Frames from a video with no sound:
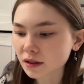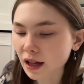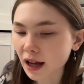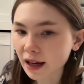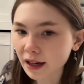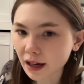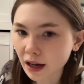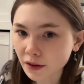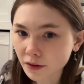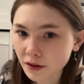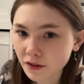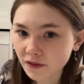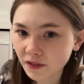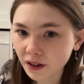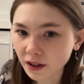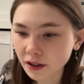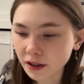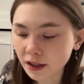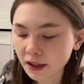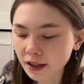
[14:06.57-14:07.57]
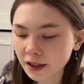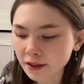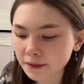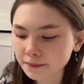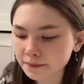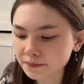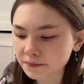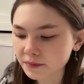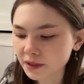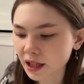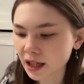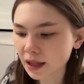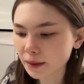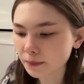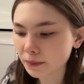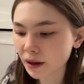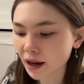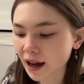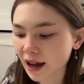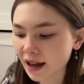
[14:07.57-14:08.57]
I got refunded.
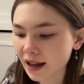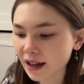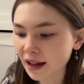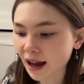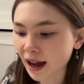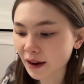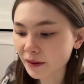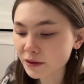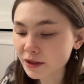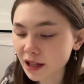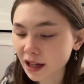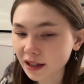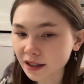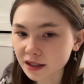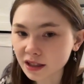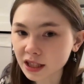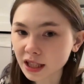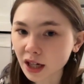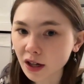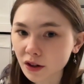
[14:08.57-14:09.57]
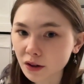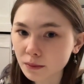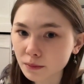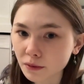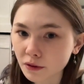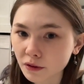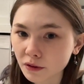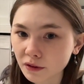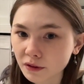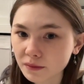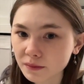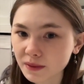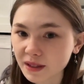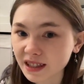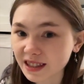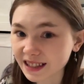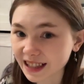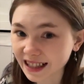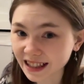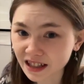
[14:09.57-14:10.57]
But I was honestly heartbroken
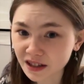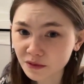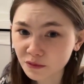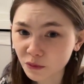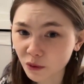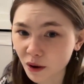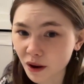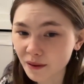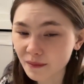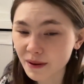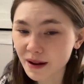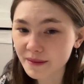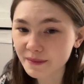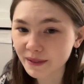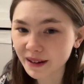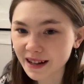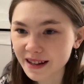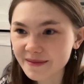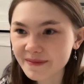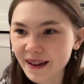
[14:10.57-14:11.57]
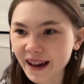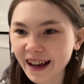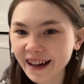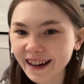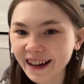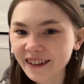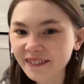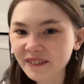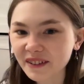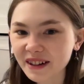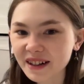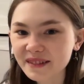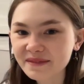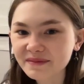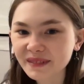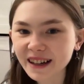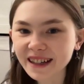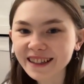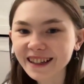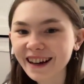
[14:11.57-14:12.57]
because I didn't want my money back. I
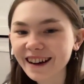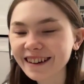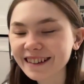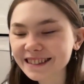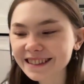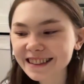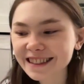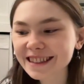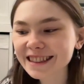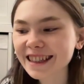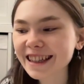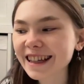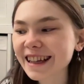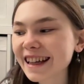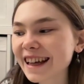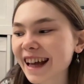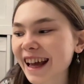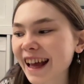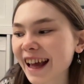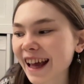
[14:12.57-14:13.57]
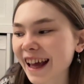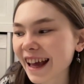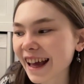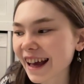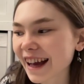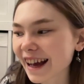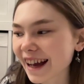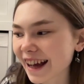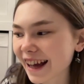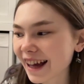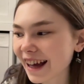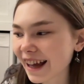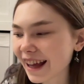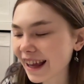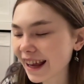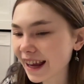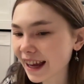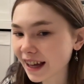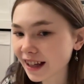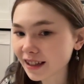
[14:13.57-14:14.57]
wanted my dolls.
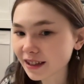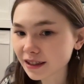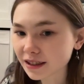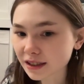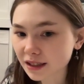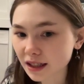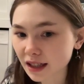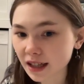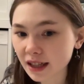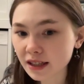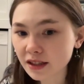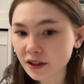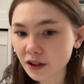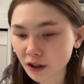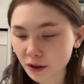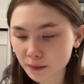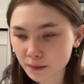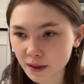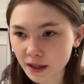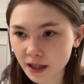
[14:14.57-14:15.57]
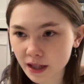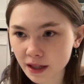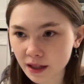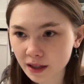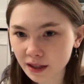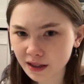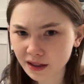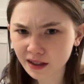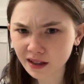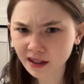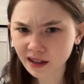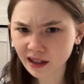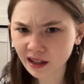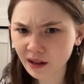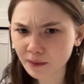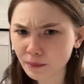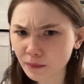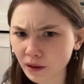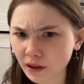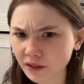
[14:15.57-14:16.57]
And it took me
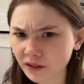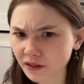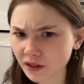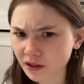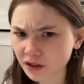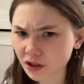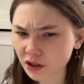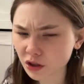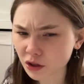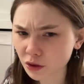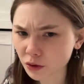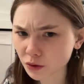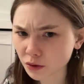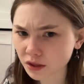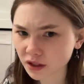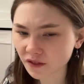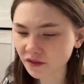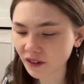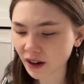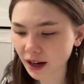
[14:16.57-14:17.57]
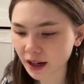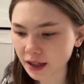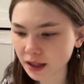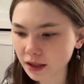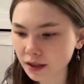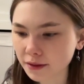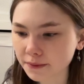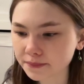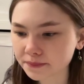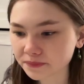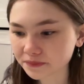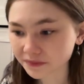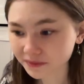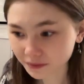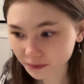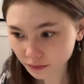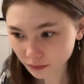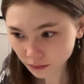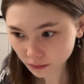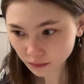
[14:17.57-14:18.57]
a month or two to find
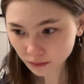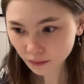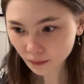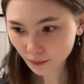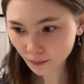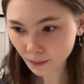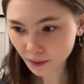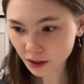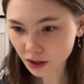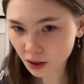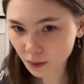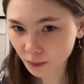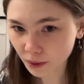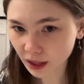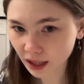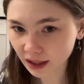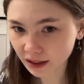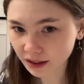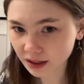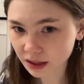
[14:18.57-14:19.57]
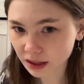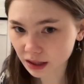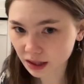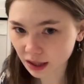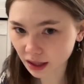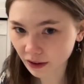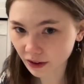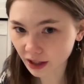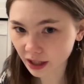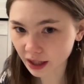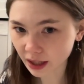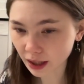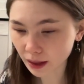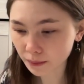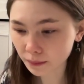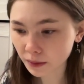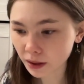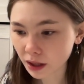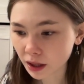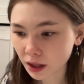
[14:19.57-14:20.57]
someone else selling
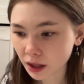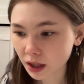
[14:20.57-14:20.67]
them.